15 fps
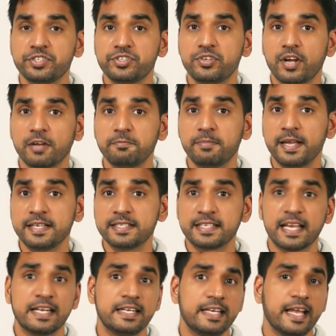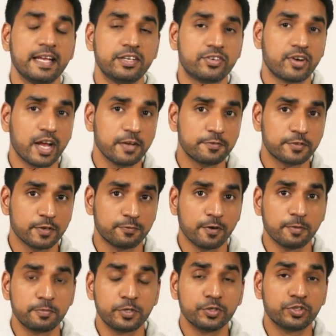drive bays can take drives of
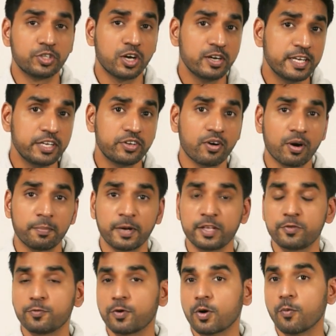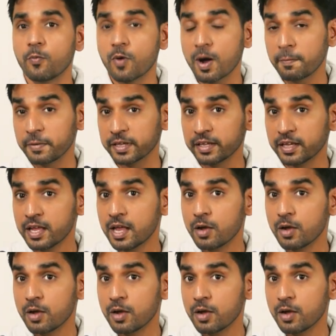up to thirty terabytes for a whopping